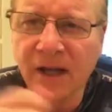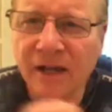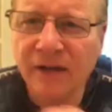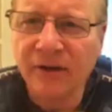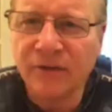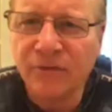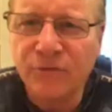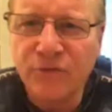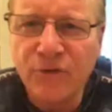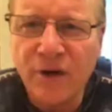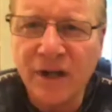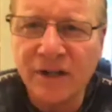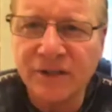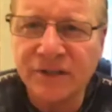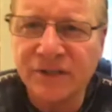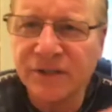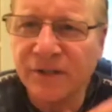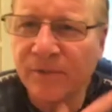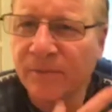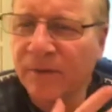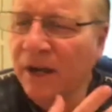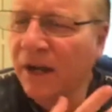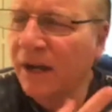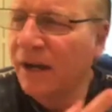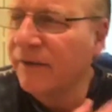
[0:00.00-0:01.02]
of rush,
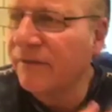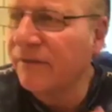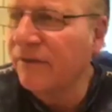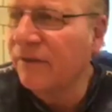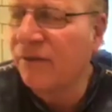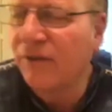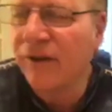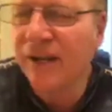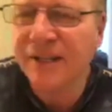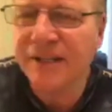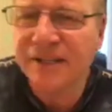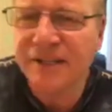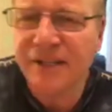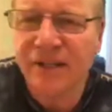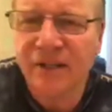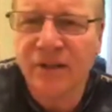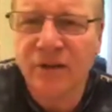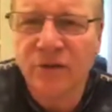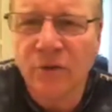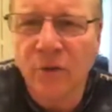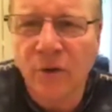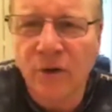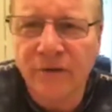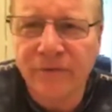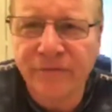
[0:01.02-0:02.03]
some kind of crazy
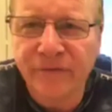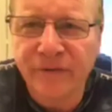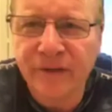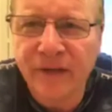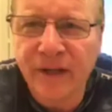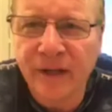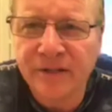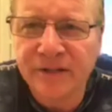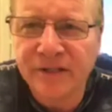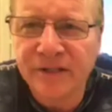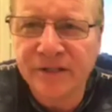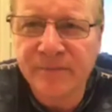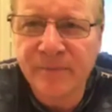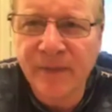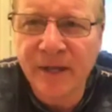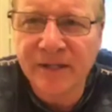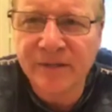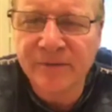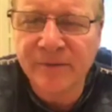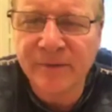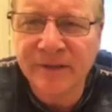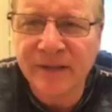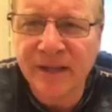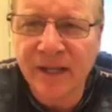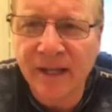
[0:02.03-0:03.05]
endorphin that just
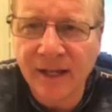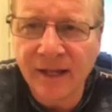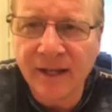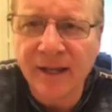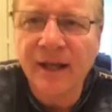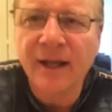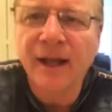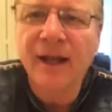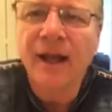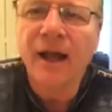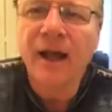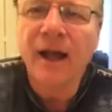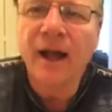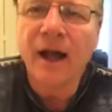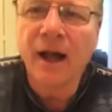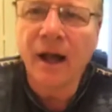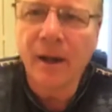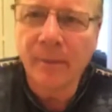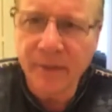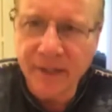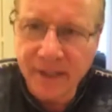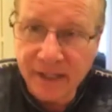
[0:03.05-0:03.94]
makes me think, I'm going to